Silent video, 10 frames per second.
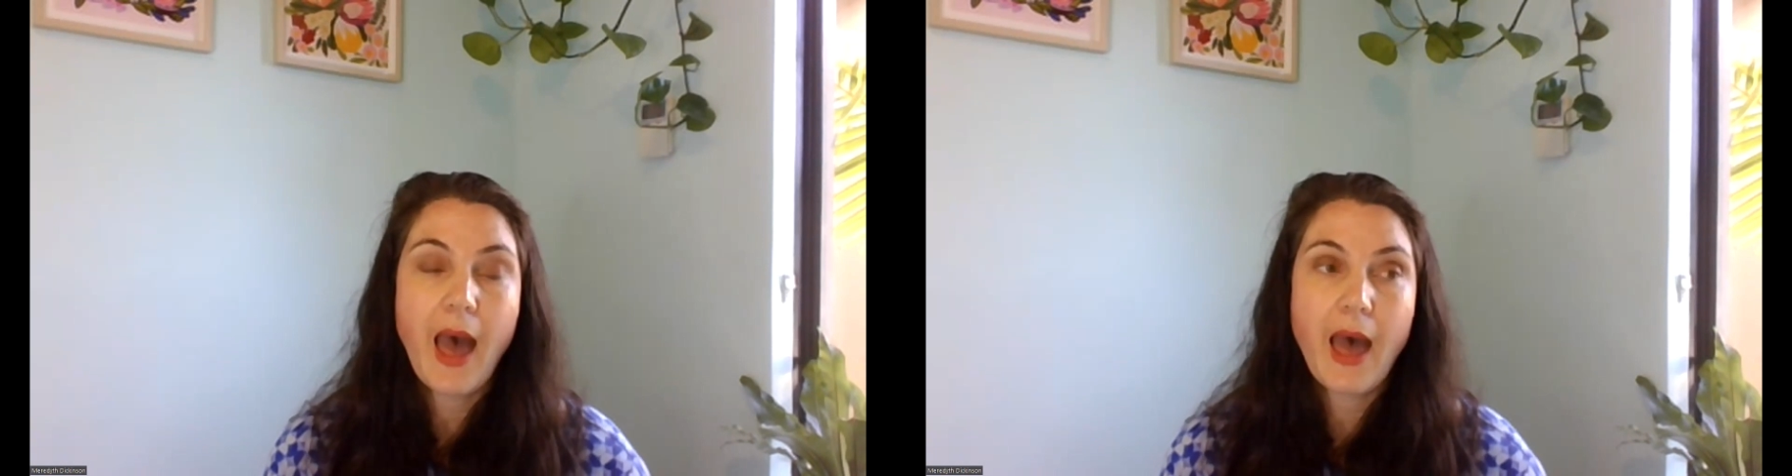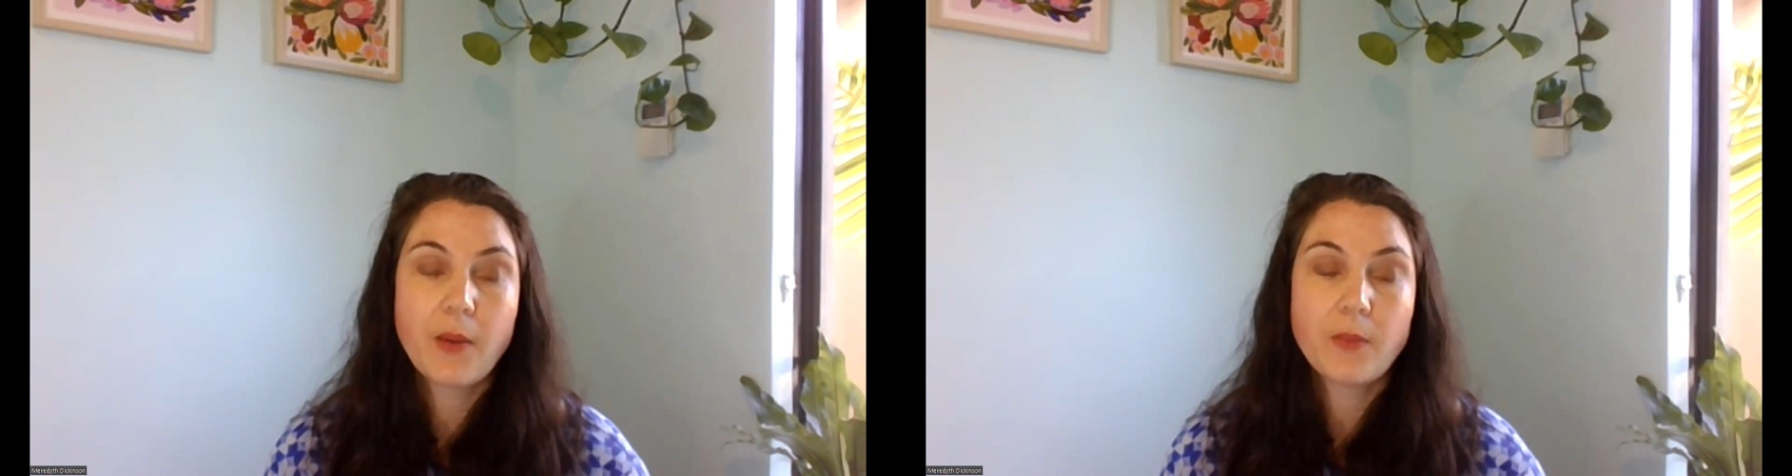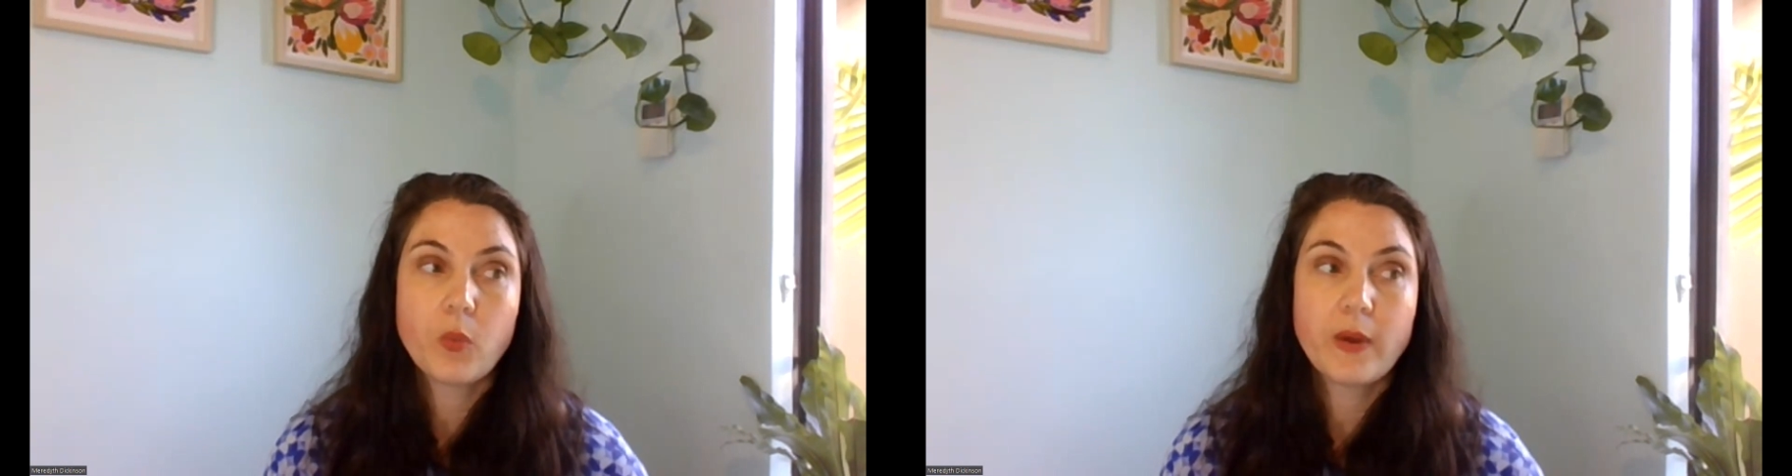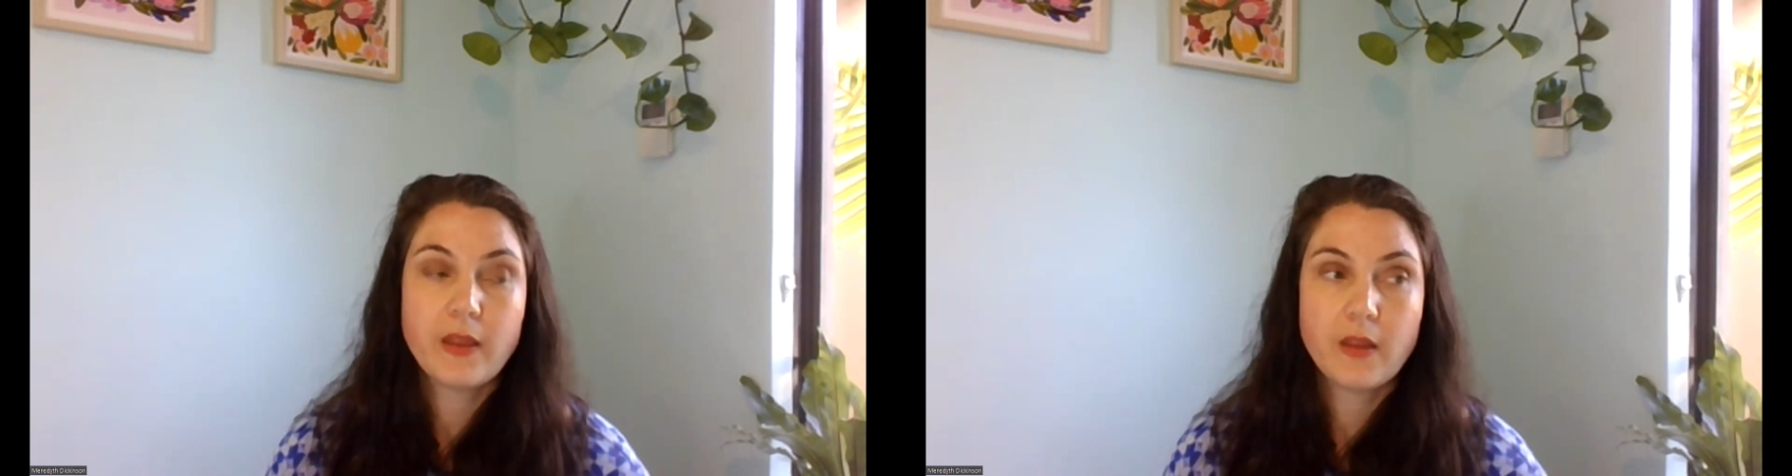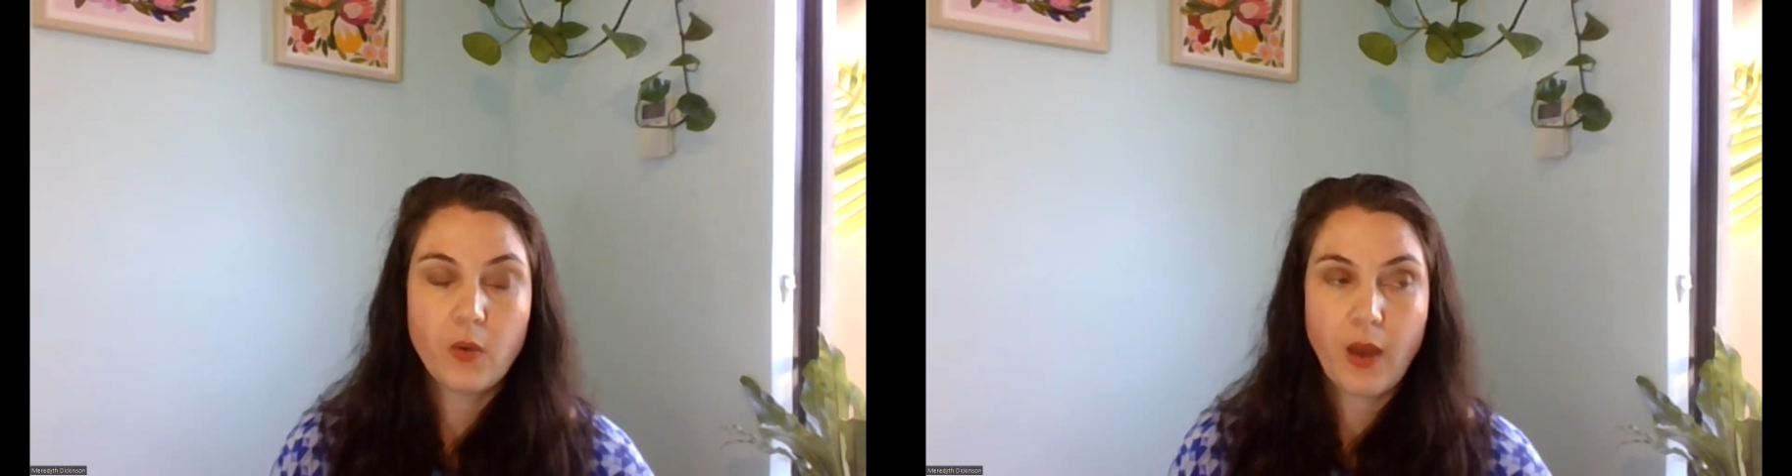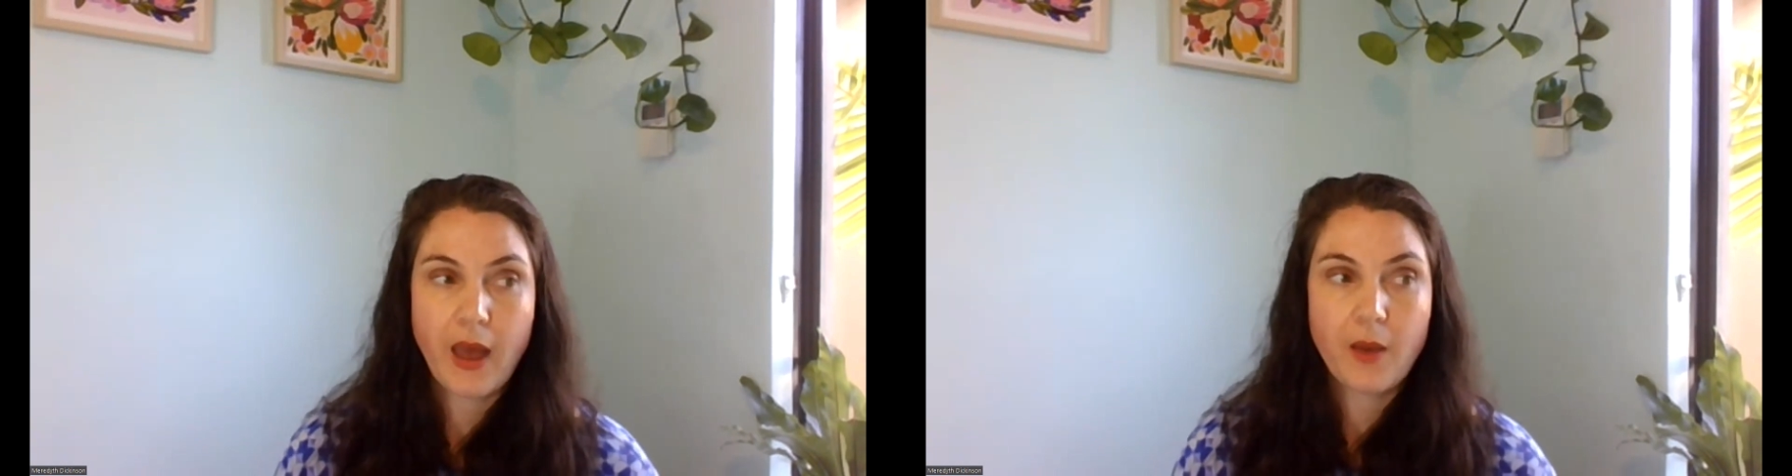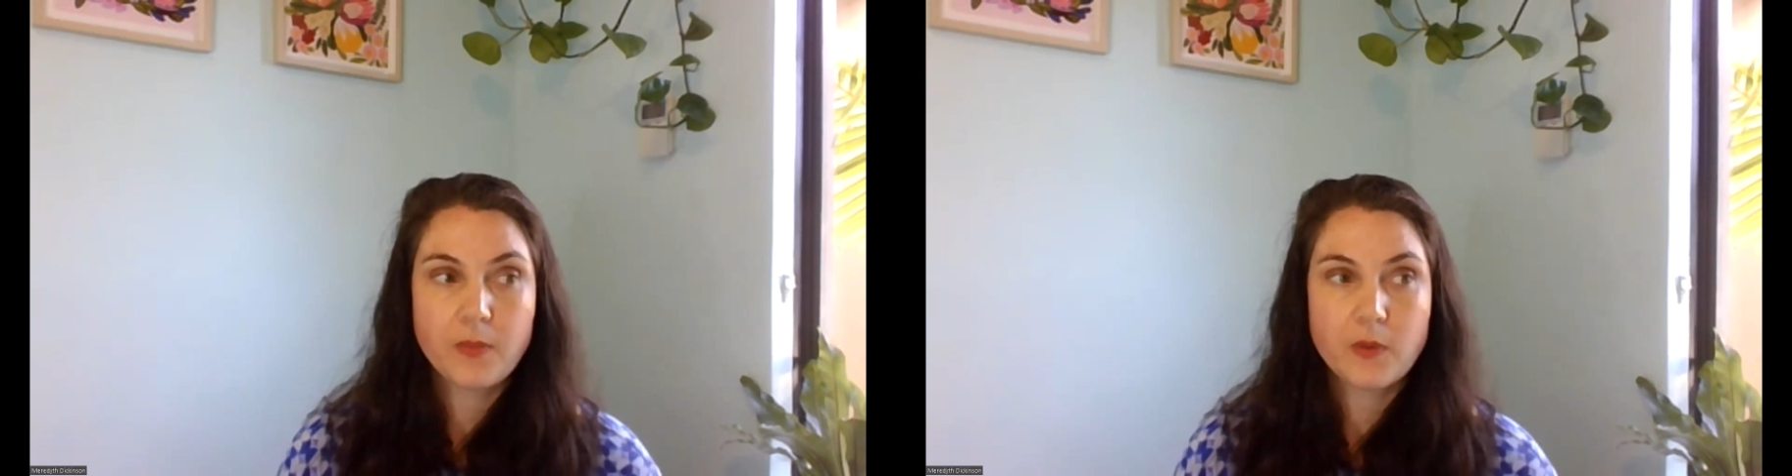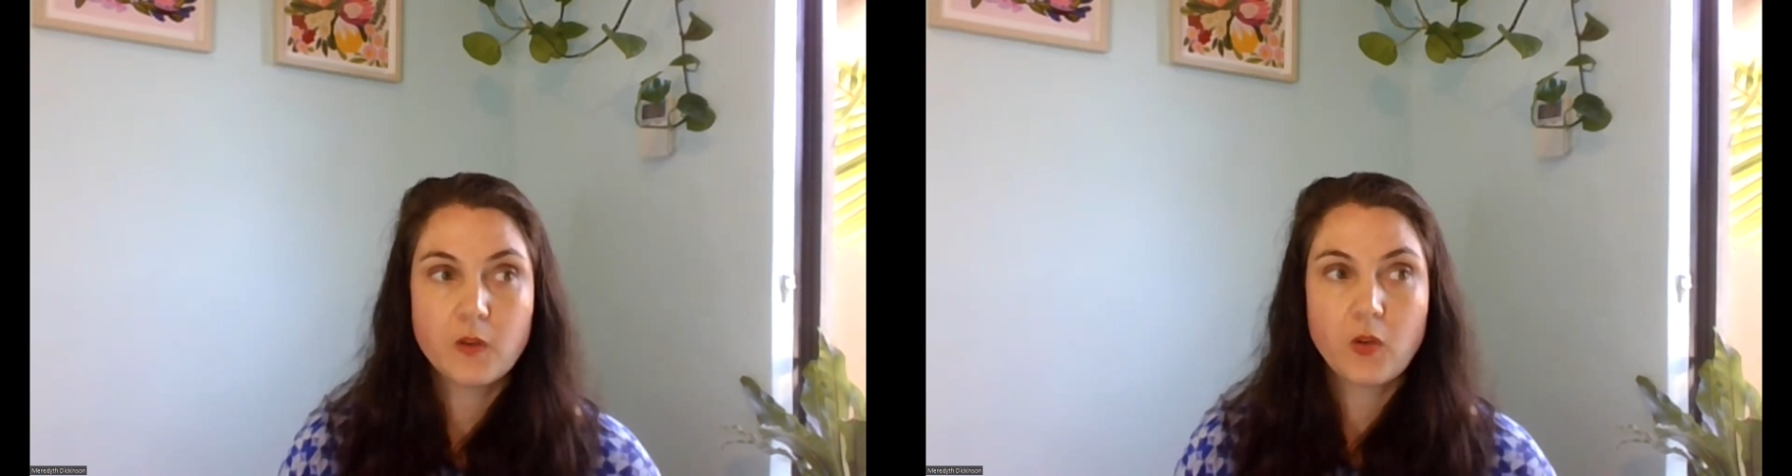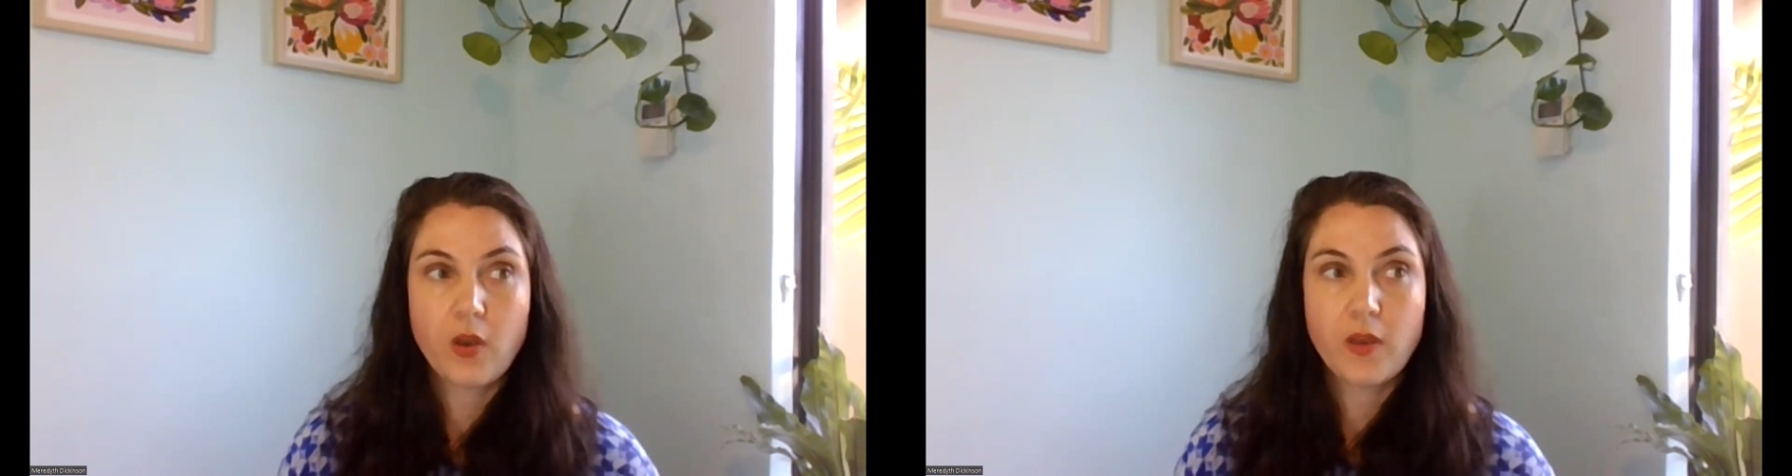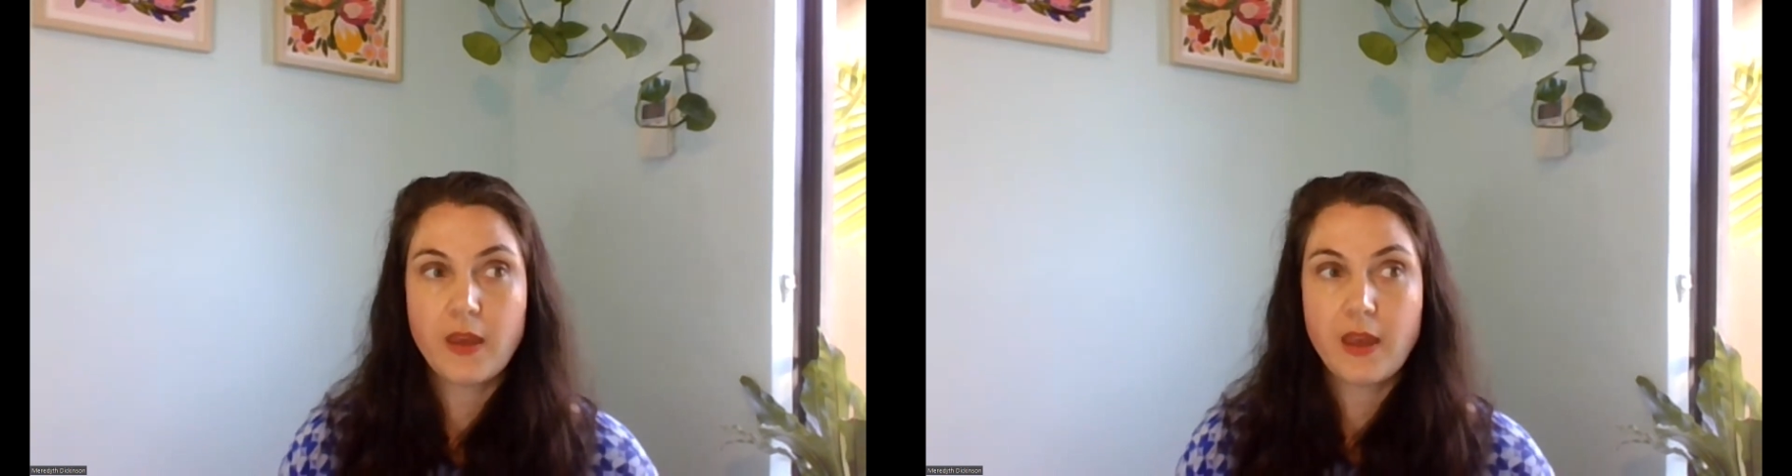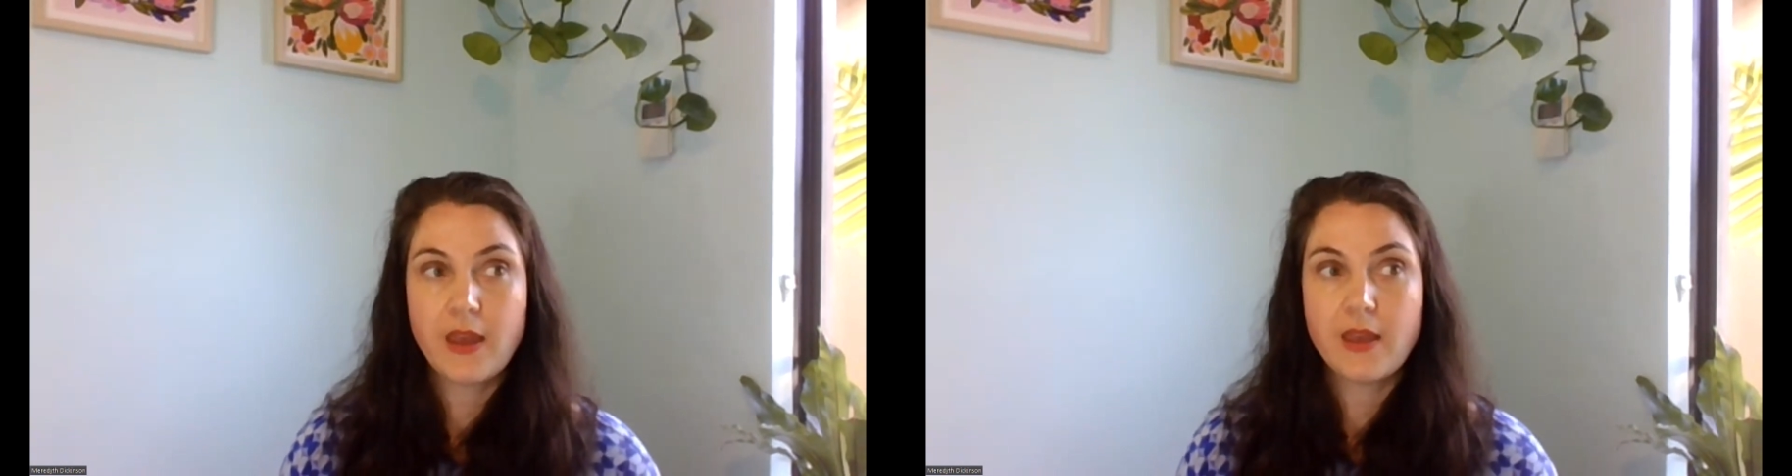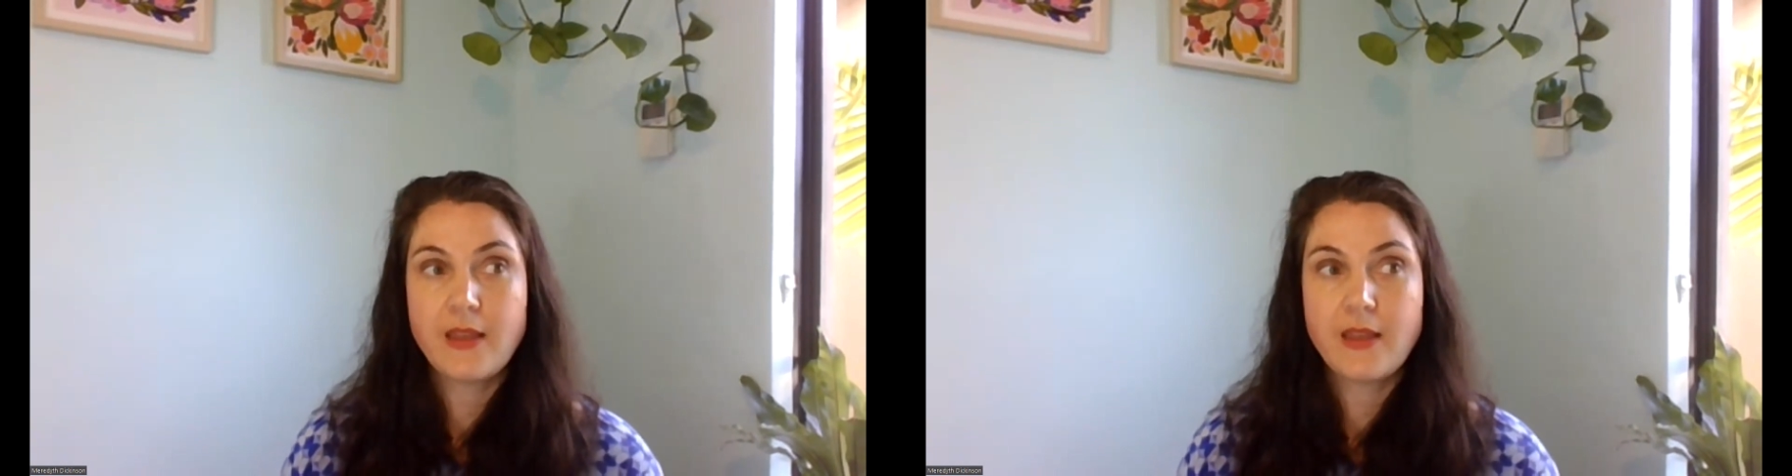So the